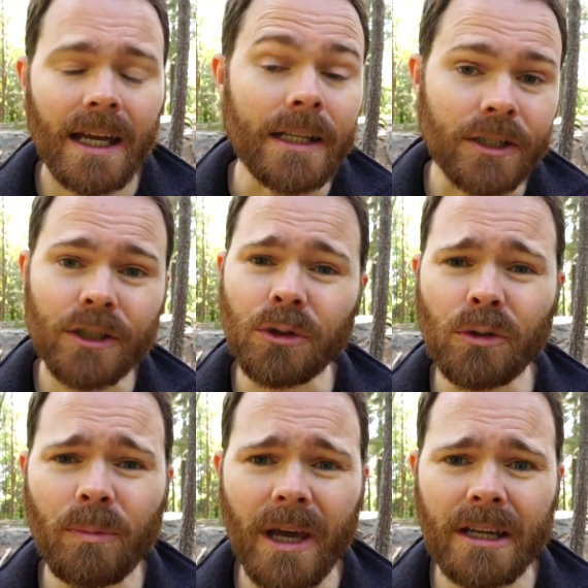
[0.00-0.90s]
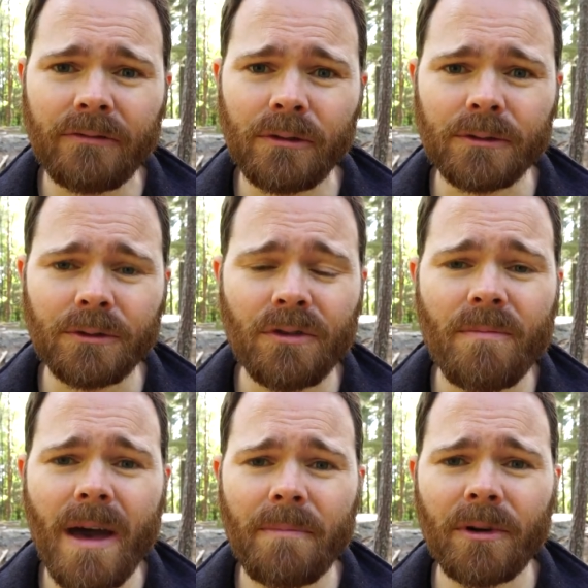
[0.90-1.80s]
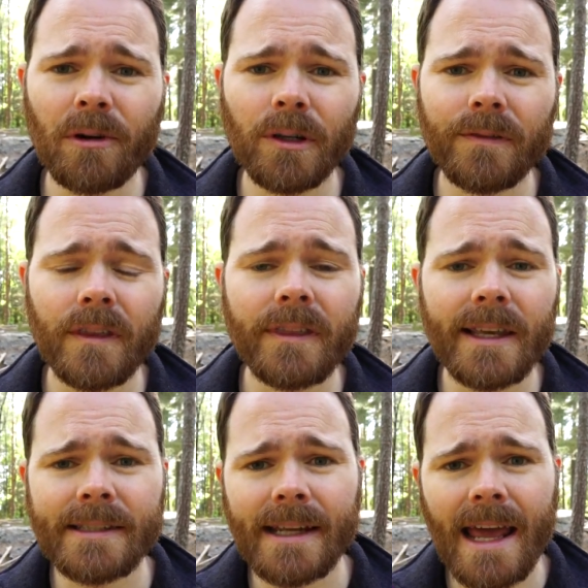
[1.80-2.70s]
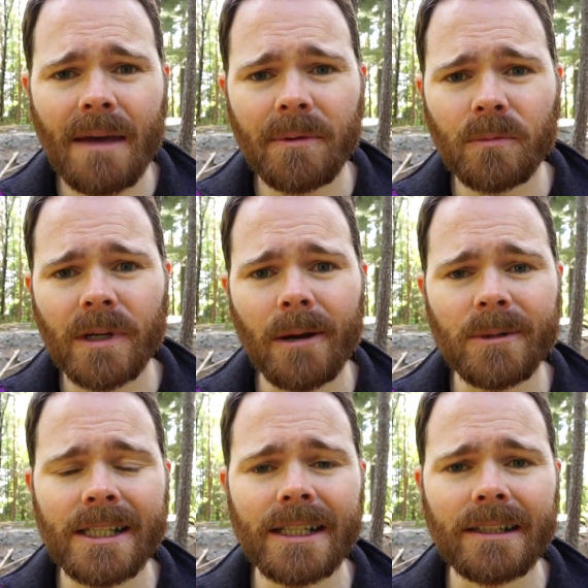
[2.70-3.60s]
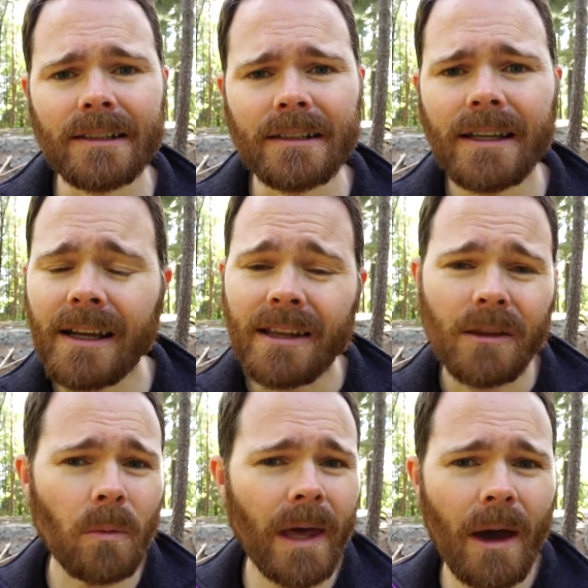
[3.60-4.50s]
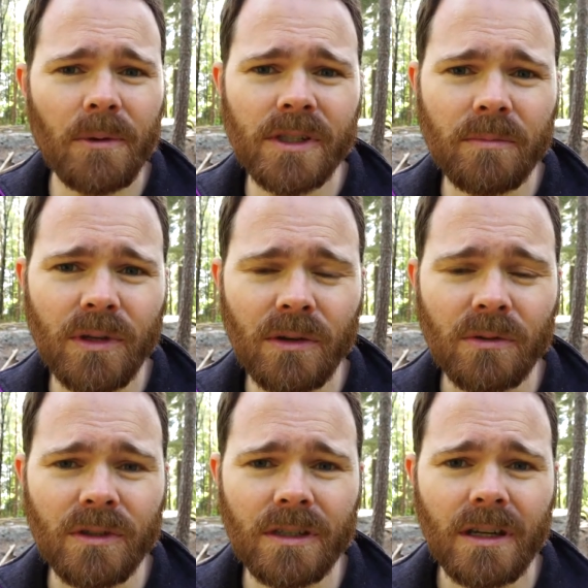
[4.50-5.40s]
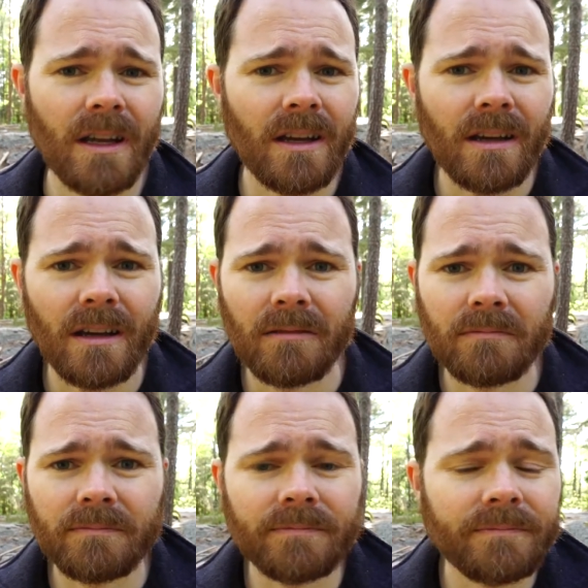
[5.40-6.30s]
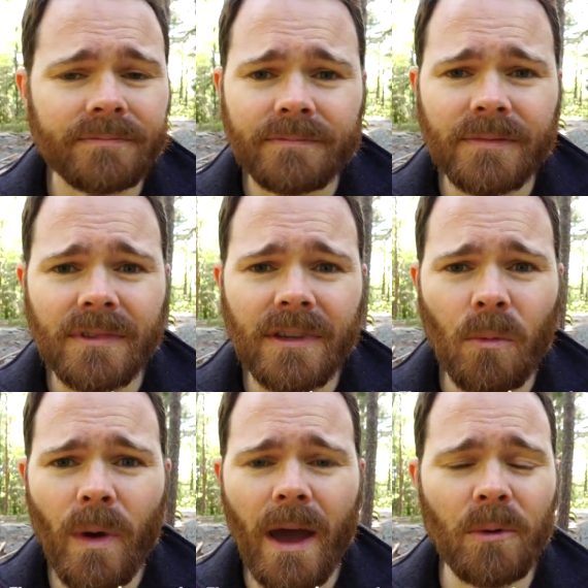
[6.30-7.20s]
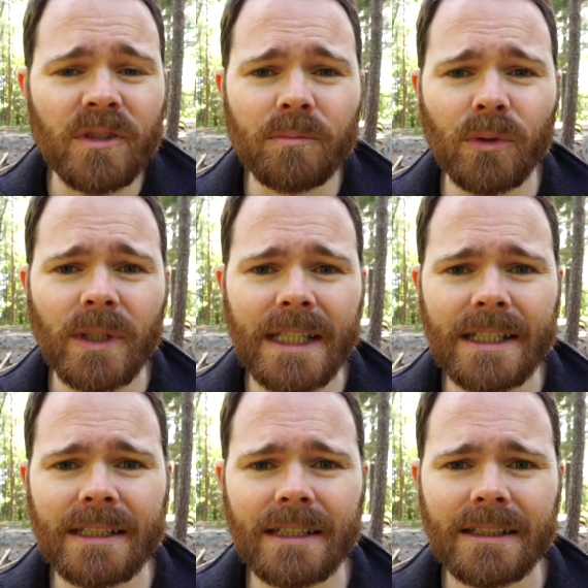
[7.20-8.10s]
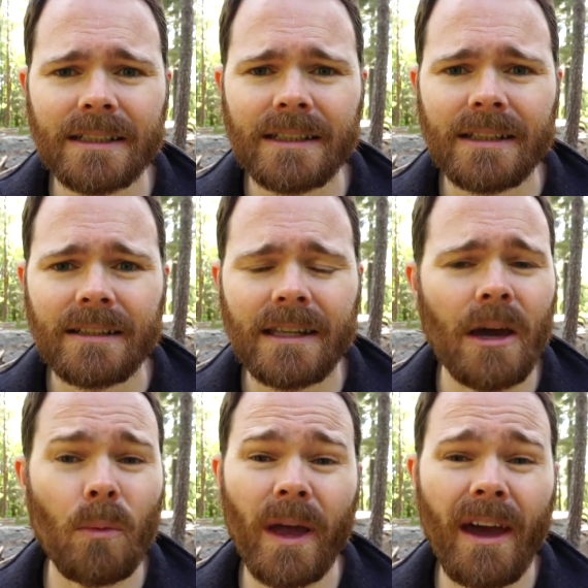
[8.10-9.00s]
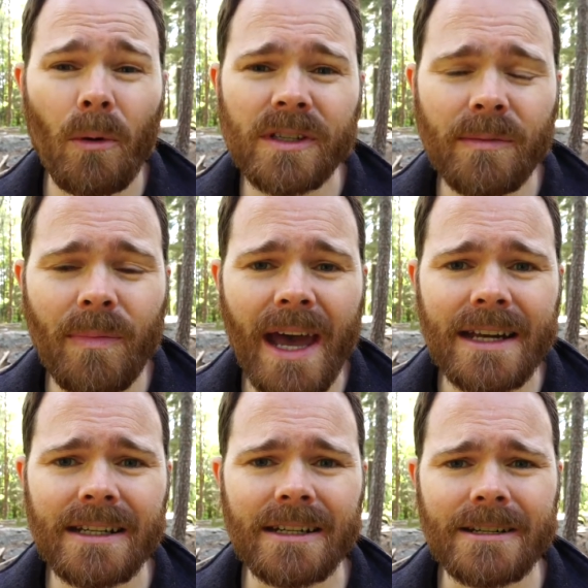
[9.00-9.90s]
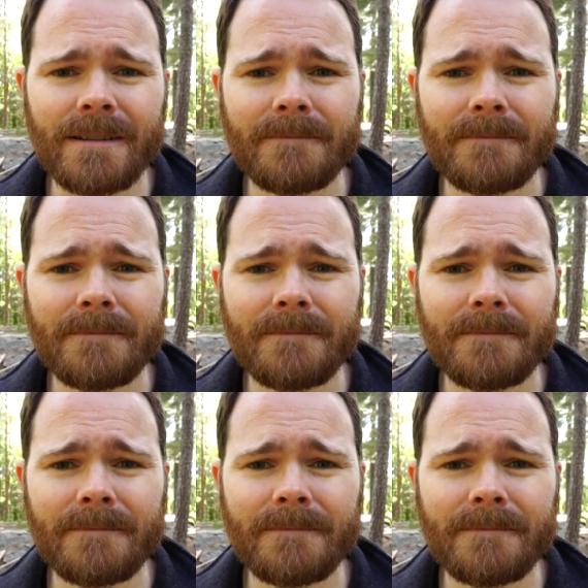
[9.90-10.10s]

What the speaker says: It's too painful to remember all of the things that happened when I was little, the way I was abused, the way I was bullied, the way I was abandoned.